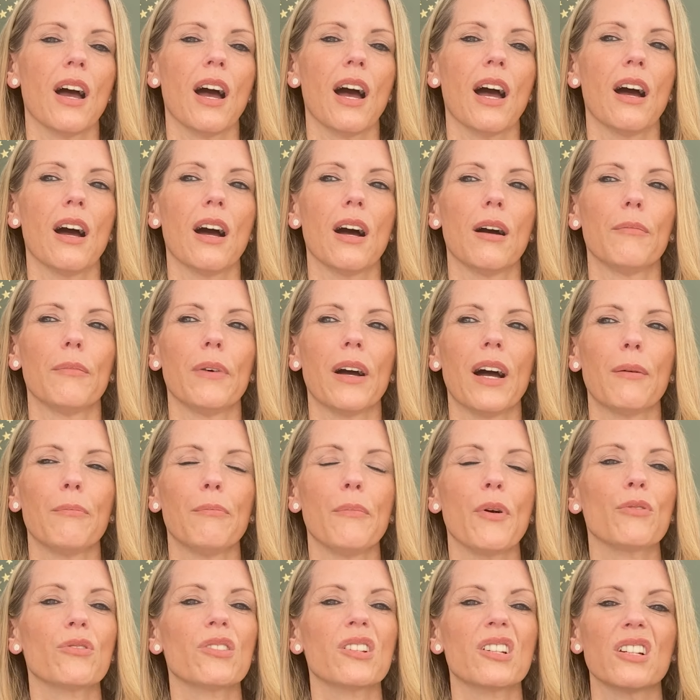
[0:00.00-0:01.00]
Um, and
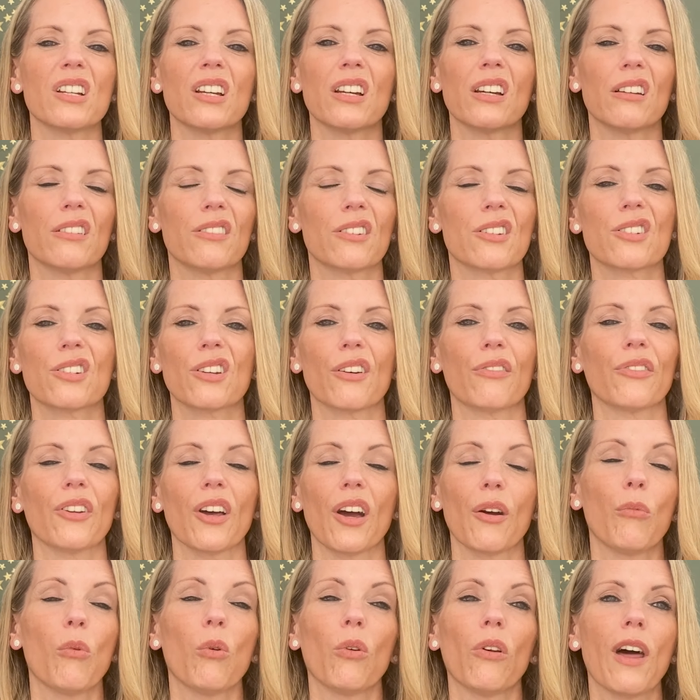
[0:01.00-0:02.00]
mostly the stuff that
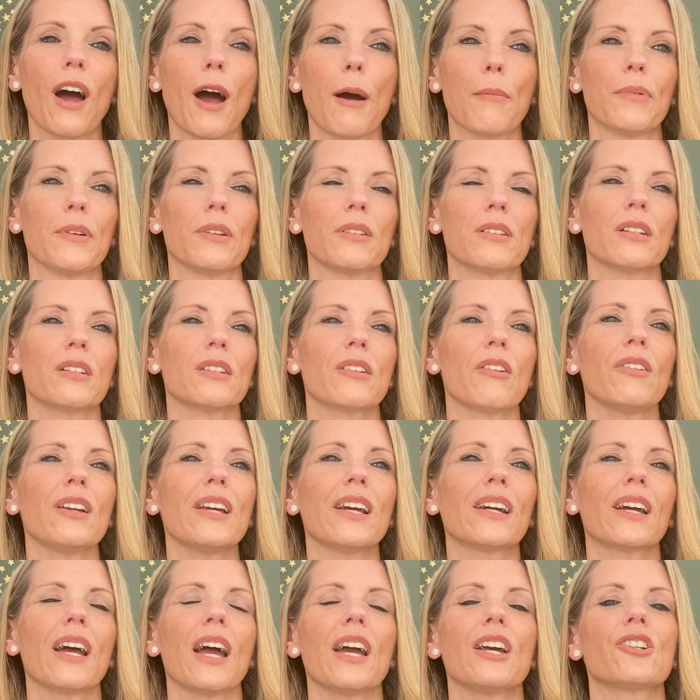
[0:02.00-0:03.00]
I want happens. It's only
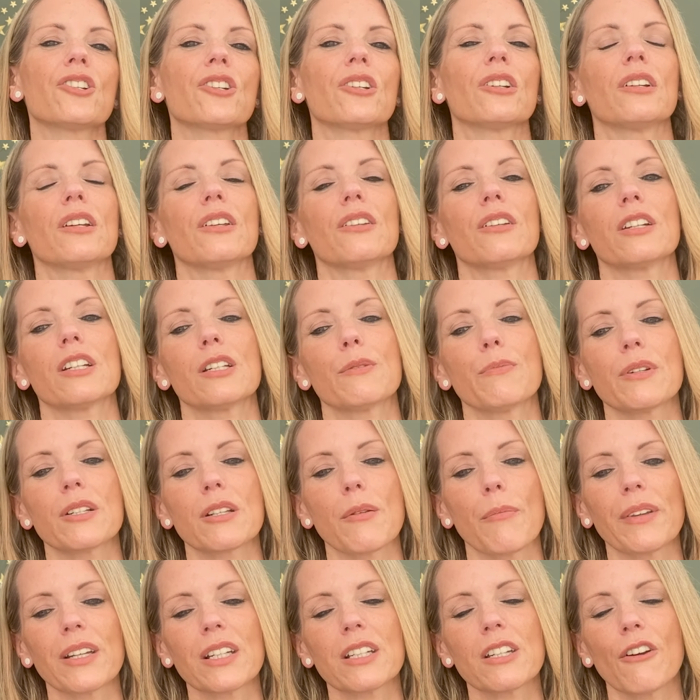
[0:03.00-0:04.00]
occasionally that it's been
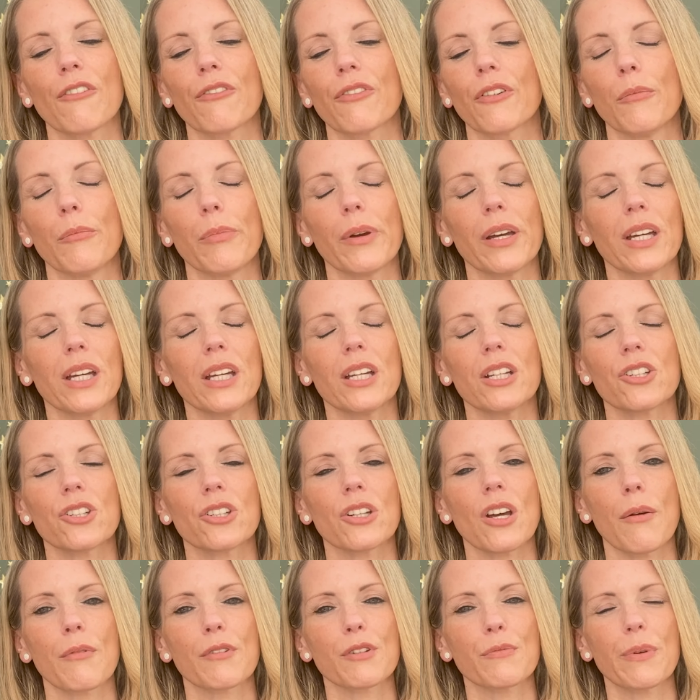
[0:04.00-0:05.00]
something different, but each
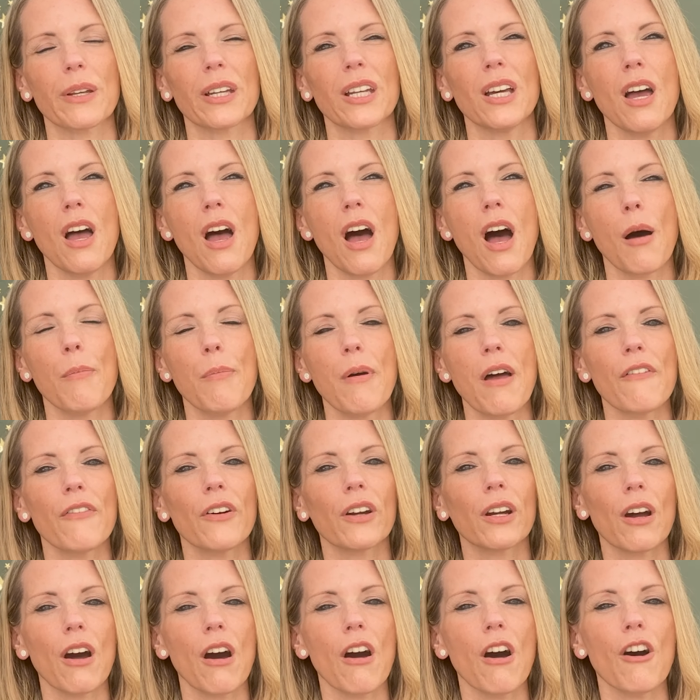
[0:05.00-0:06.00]
time it's been a bit of a
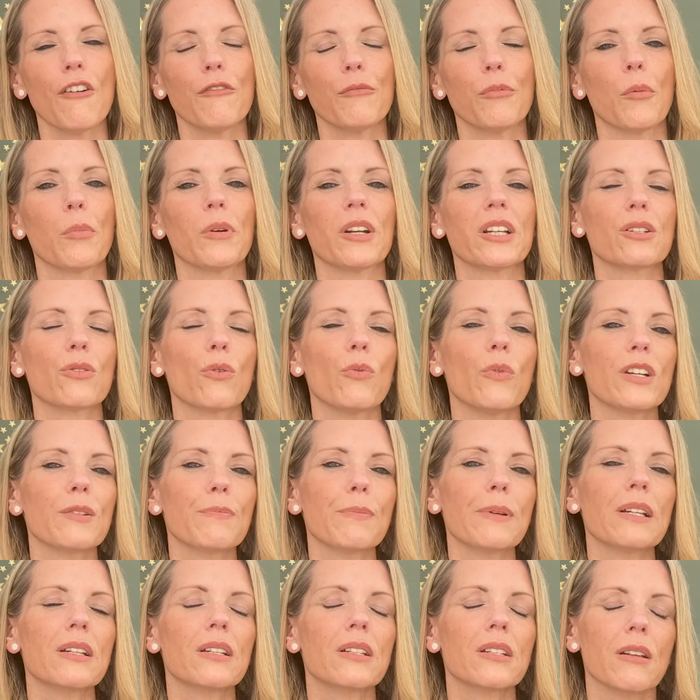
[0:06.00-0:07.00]
curveball, but it's always
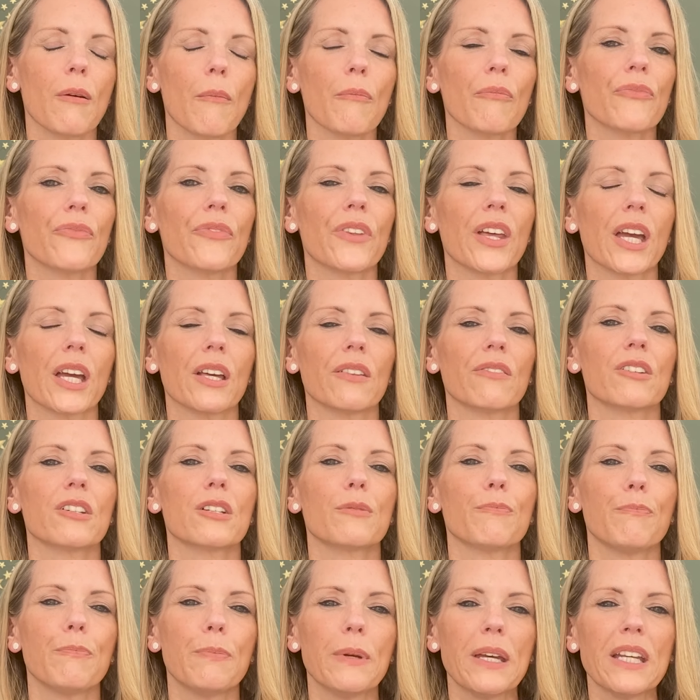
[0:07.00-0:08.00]
been something that's
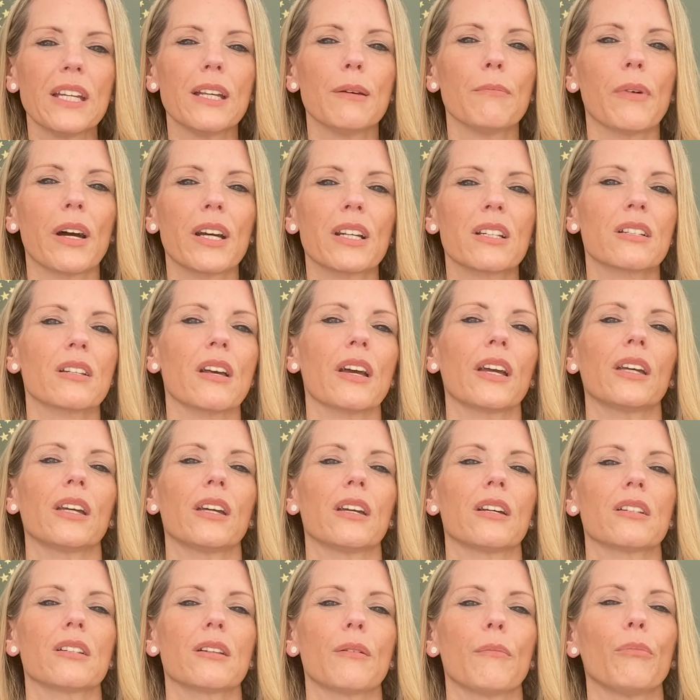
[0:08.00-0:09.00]
been in my psyche
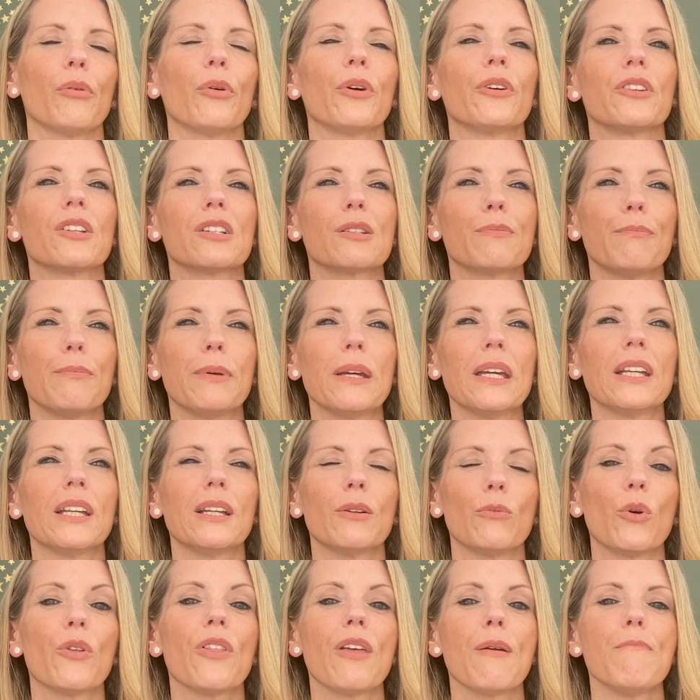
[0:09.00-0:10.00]
at some point, that's
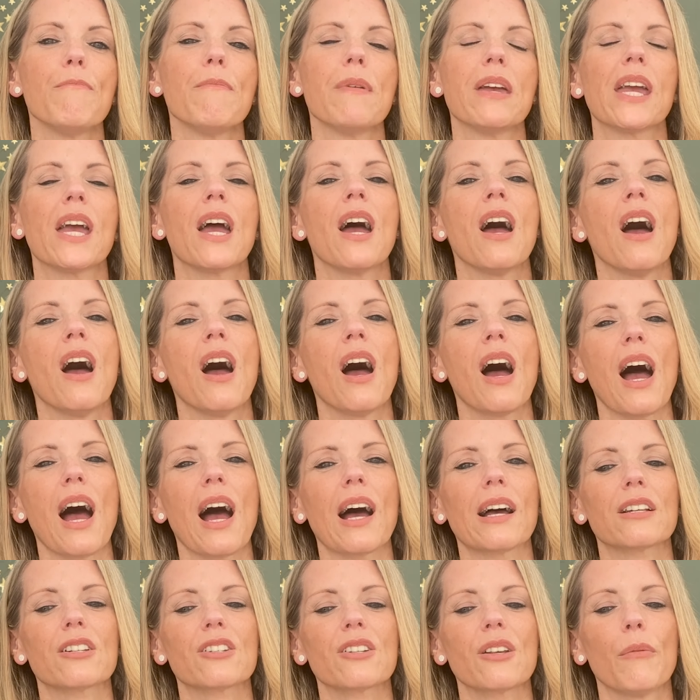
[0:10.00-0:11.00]
been within me
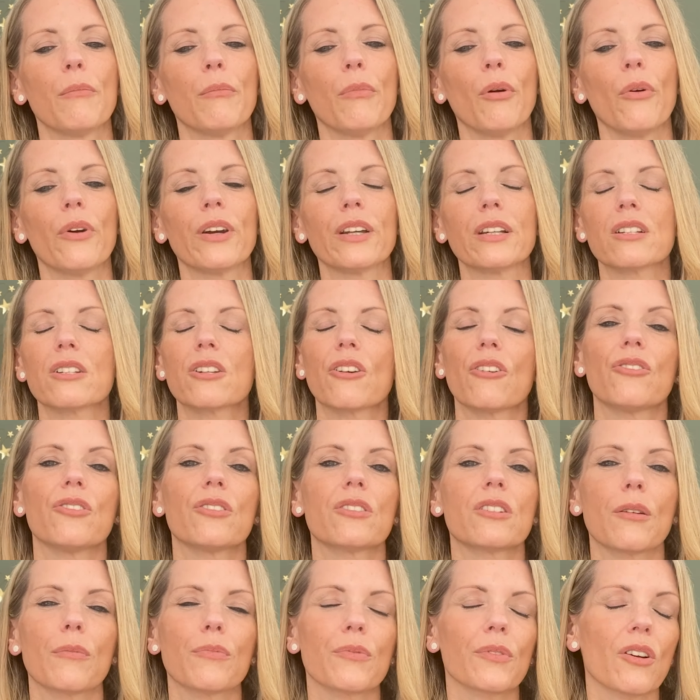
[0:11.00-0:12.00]
at some point. So the
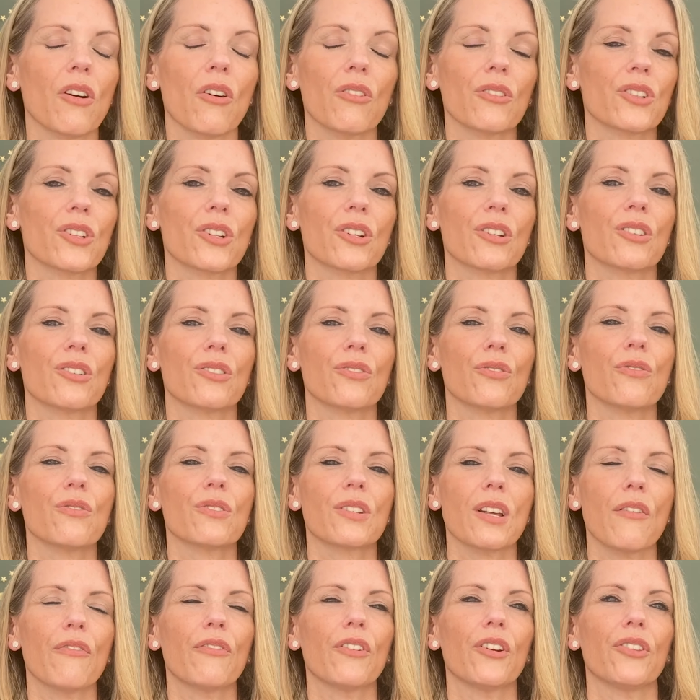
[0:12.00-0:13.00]
subconscious
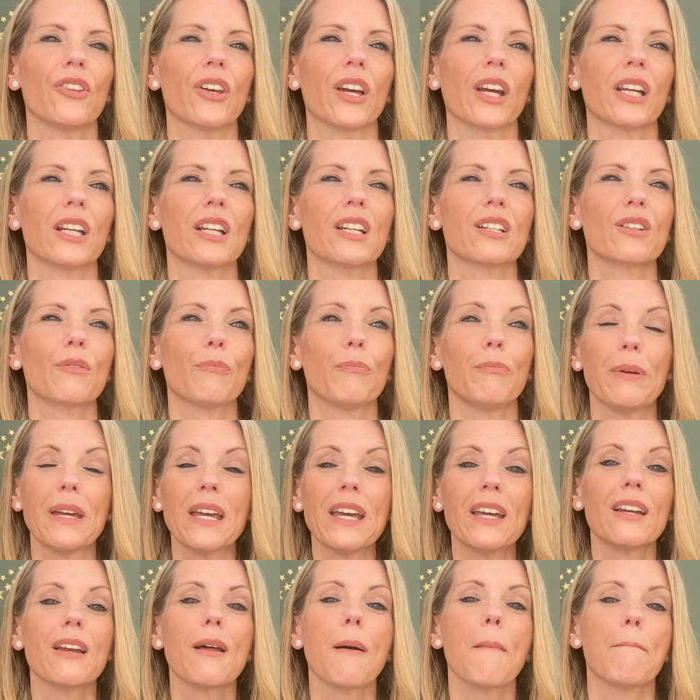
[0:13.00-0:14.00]
stores everything, and it's
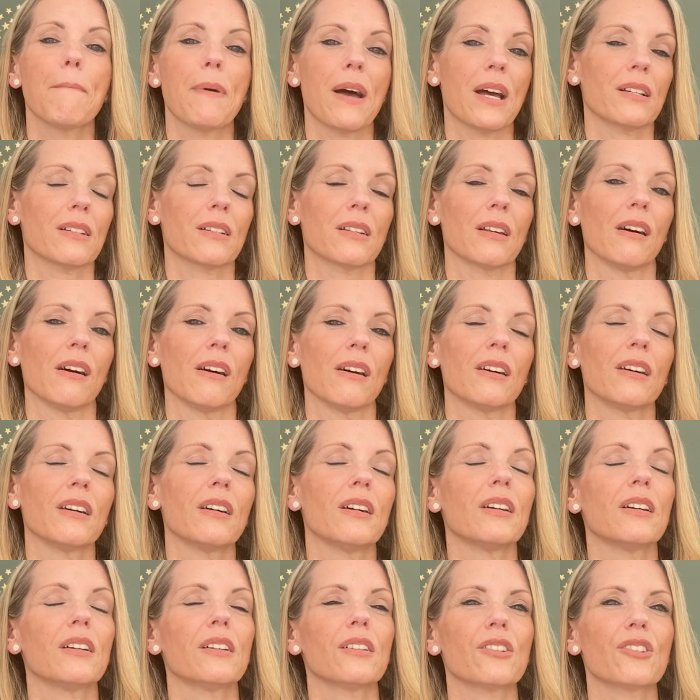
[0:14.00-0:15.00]
been better.
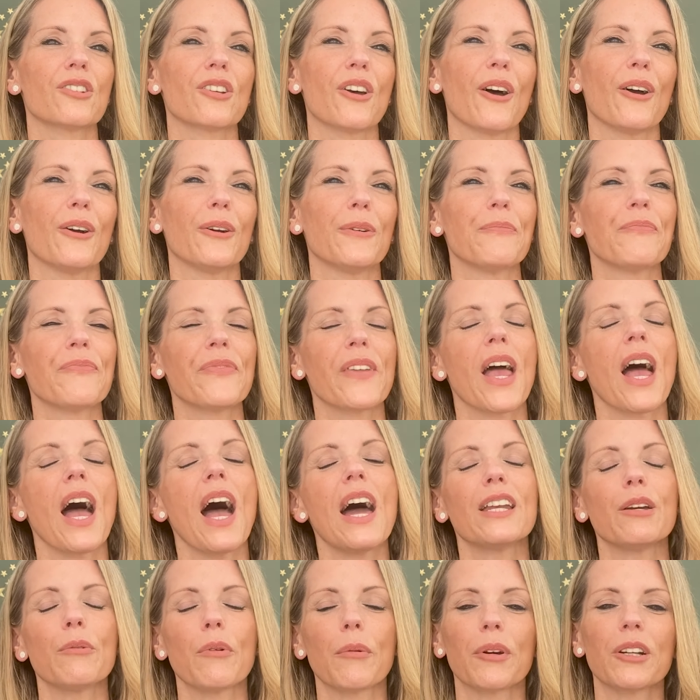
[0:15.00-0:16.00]
So
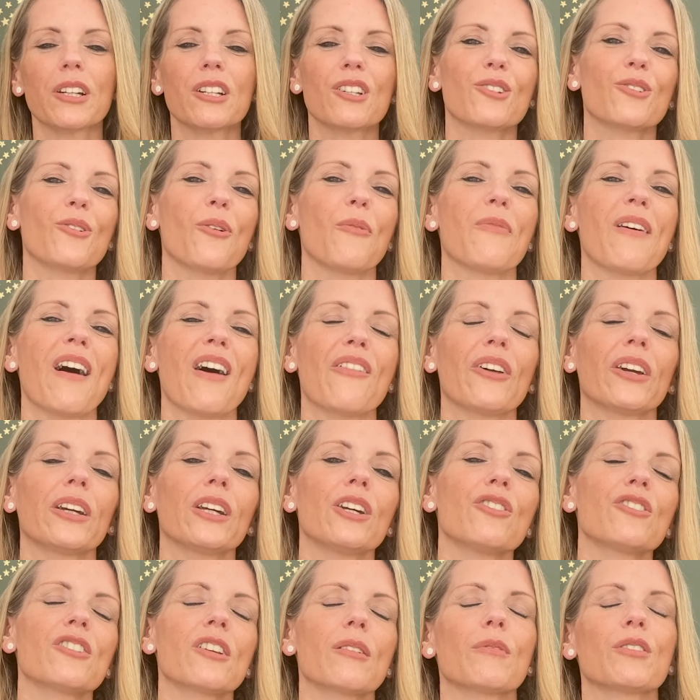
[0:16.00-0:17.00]
anyway, I'm going to stop there.
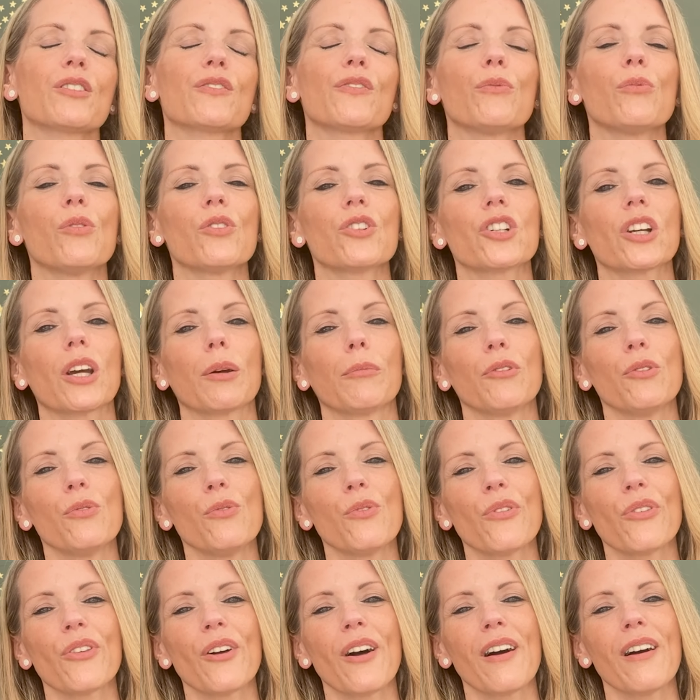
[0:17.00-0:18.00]
Thank you so much for watching. I'm an
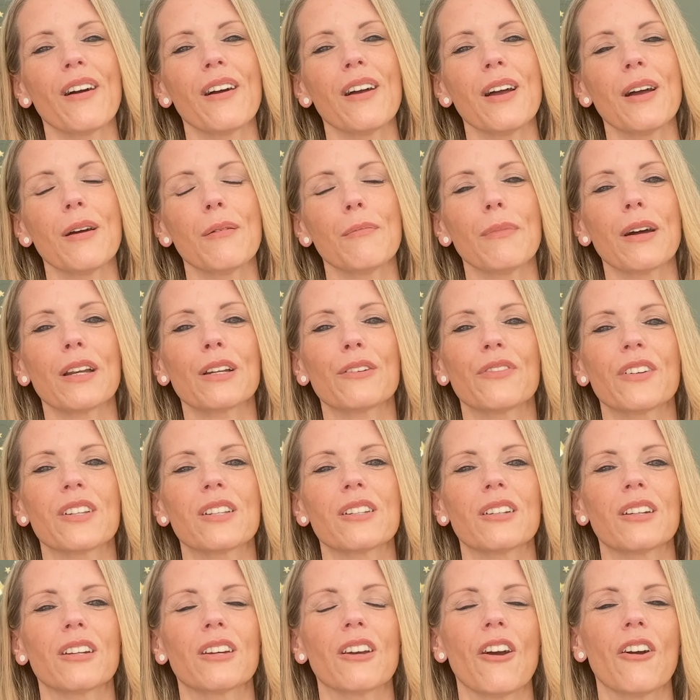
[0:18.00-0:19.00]
author,
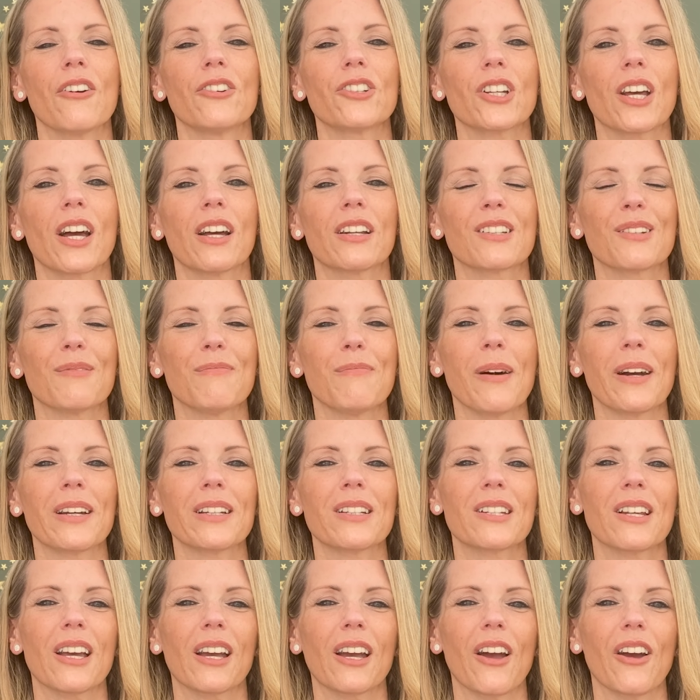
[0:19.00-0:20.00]
manifesting coach, and a
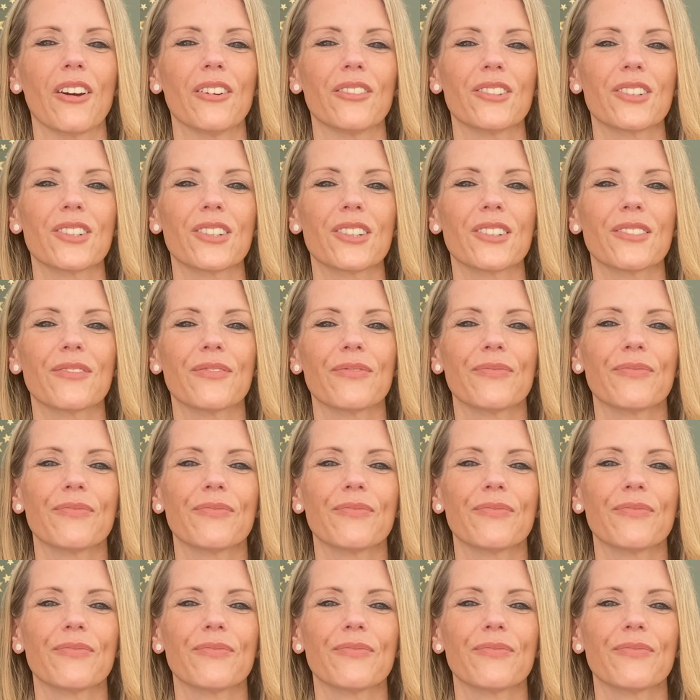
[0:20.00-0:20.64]
mindset coach.